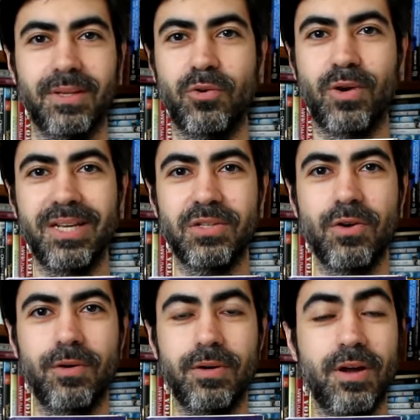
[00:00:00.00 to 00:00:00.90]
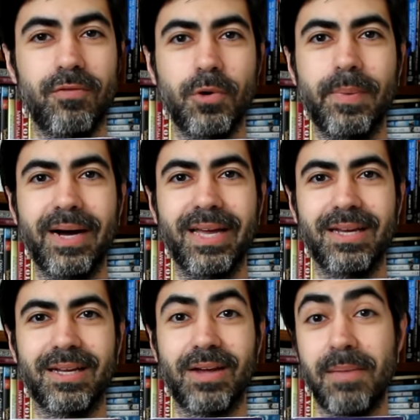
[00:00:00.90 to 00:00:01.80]
great novel
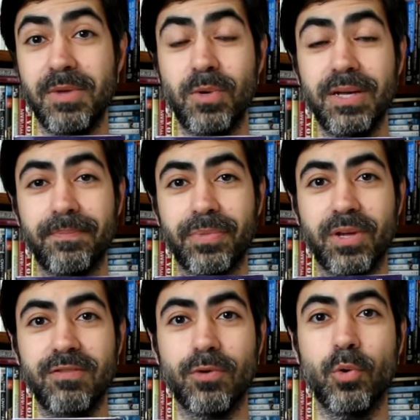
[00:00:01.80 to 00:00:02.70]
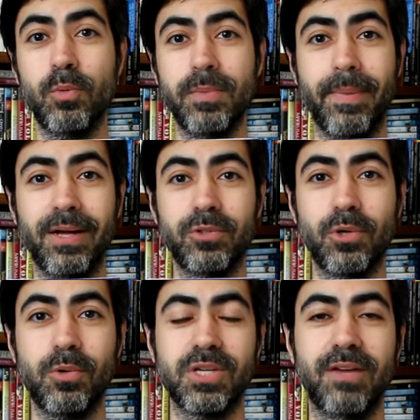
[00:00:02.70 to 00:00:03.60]
by Hemingway, okay, For Whom the Bell Tolls.